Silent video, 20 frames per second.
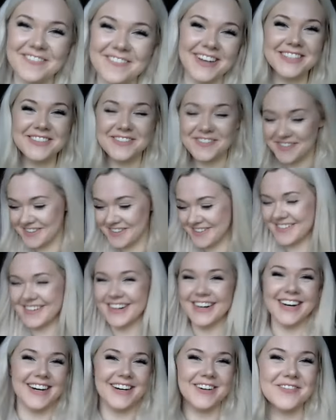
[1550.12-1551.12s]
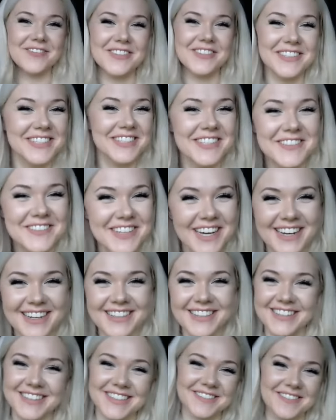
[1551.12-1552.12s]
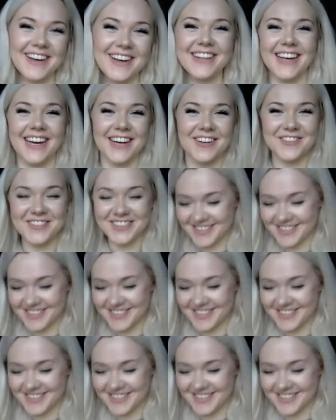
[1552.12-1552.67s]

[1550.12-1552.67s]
vouch for your YouTube channel as well. I